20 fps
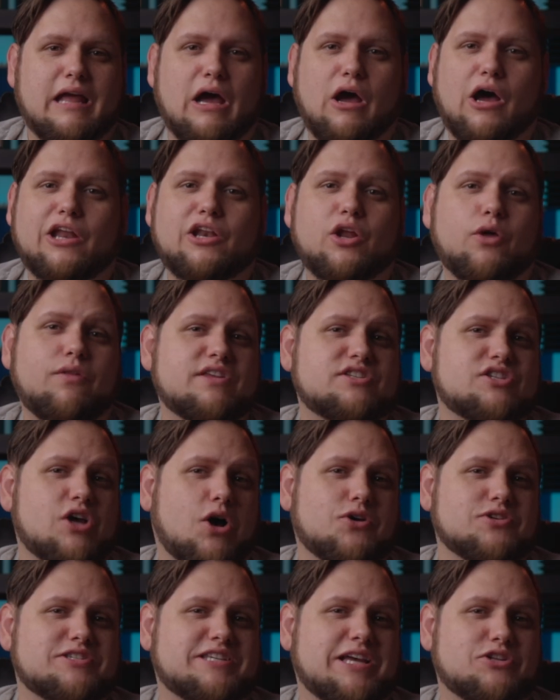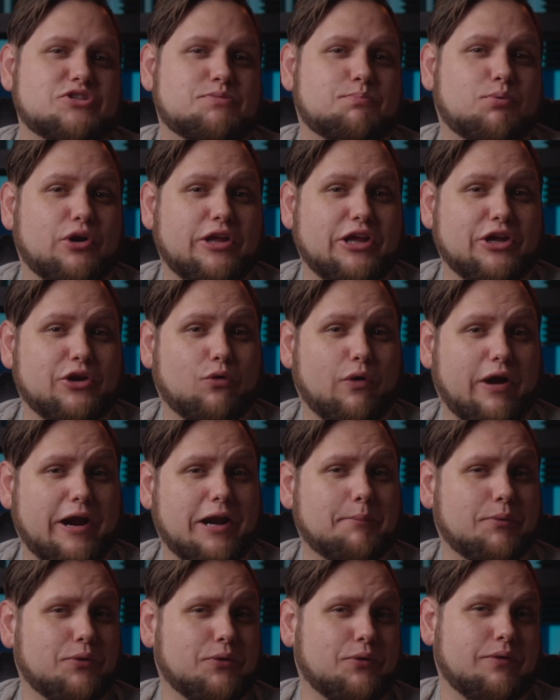Now, I know this all sounds pretty
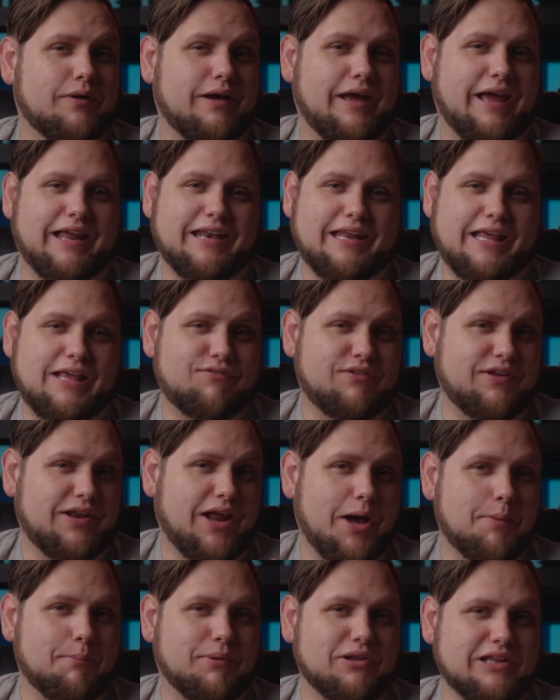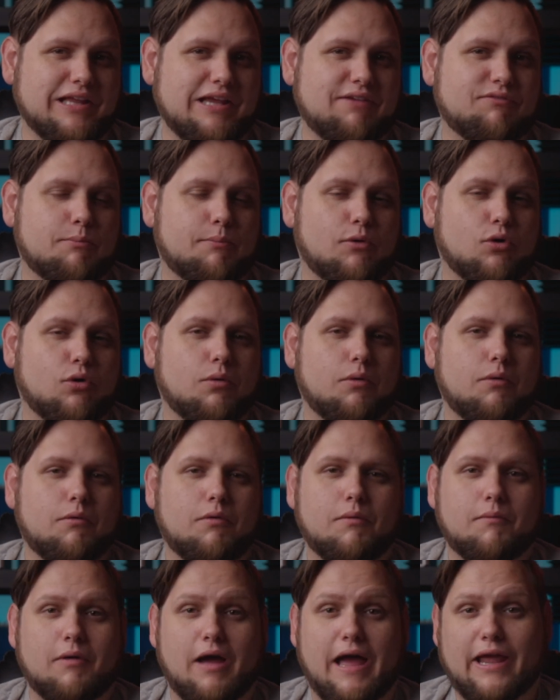incredible and even unbelievable,
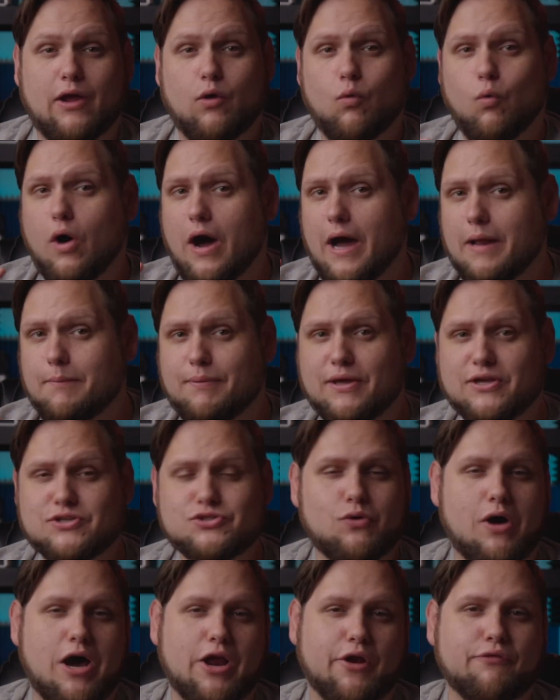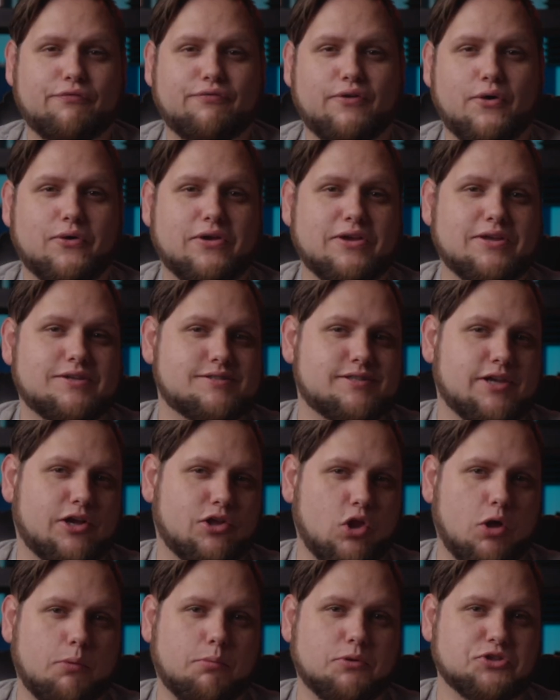a quad pixel autofocus, a
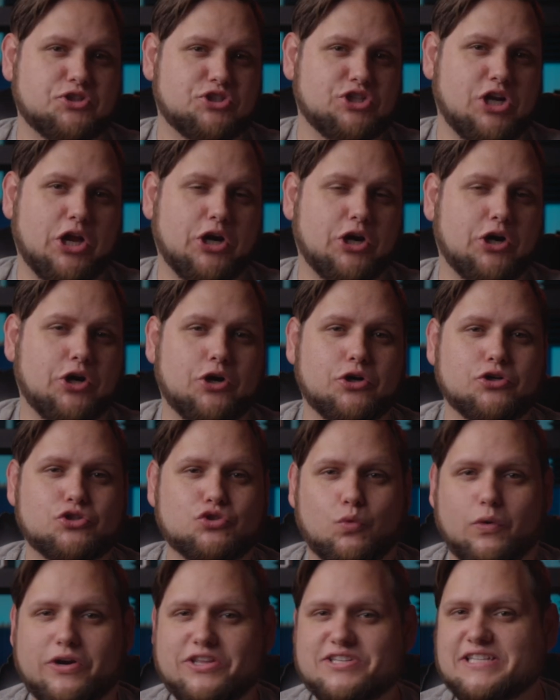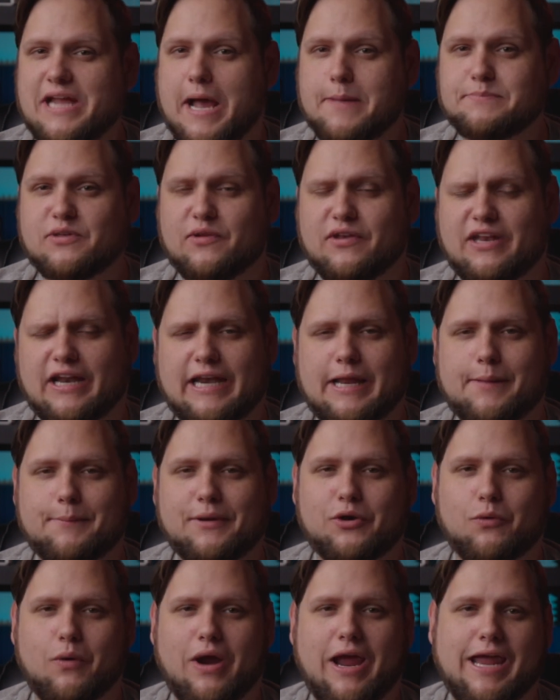global shutter, 20 stops of
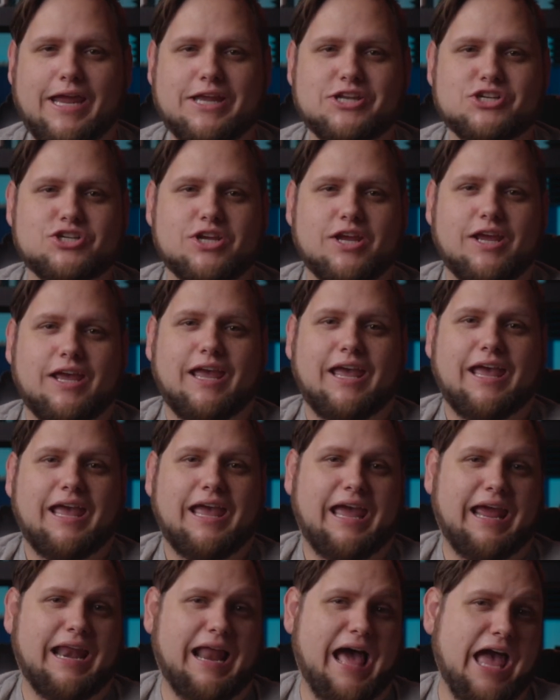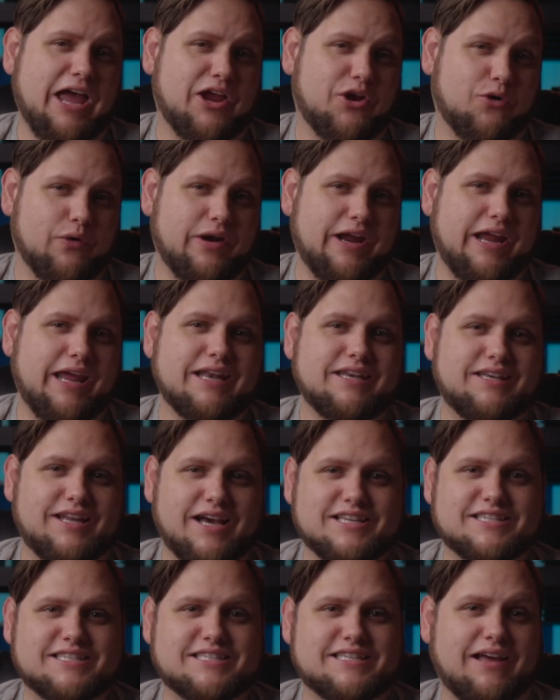dynamic range, and I agree, it
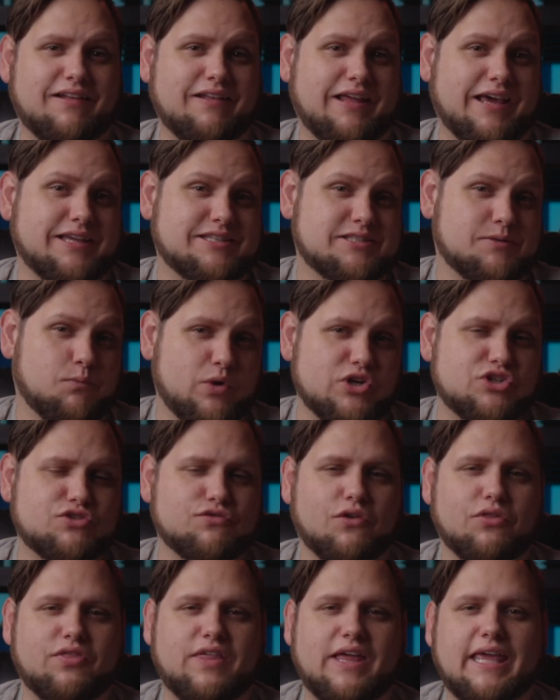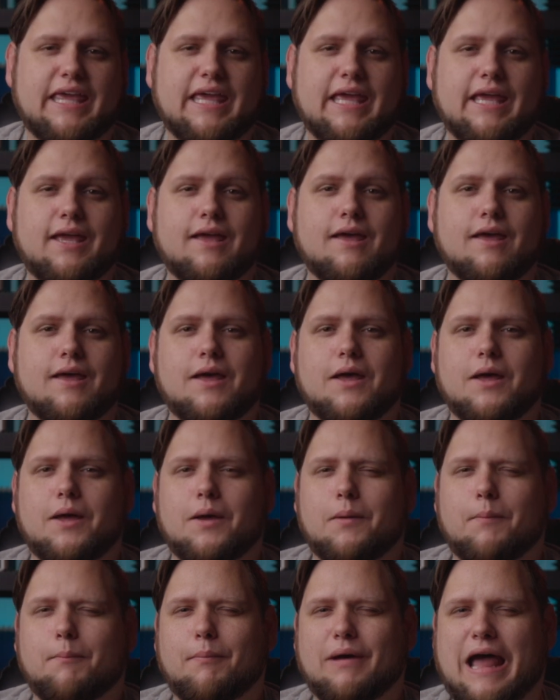does sound like some wishful thinking.
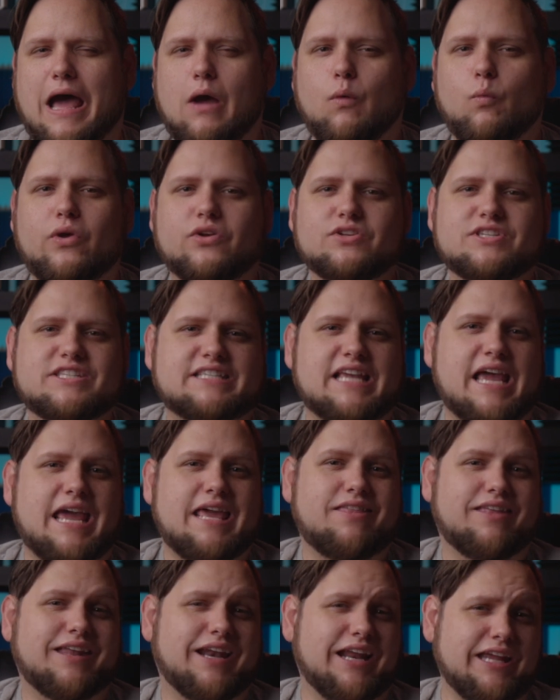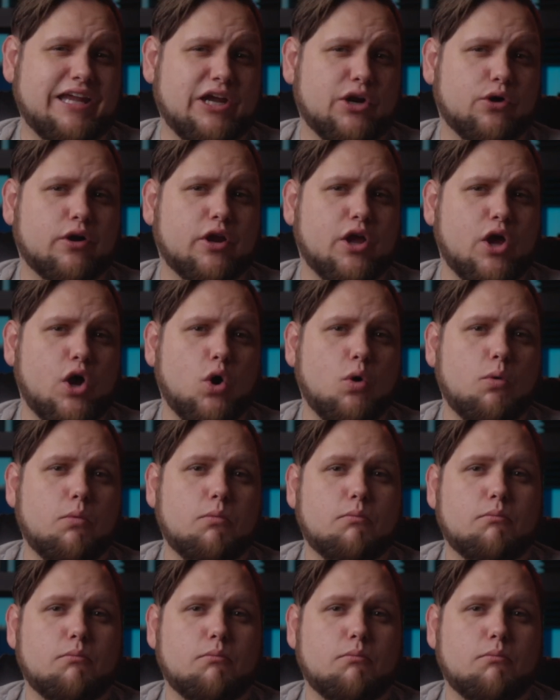But I will say that a year ago,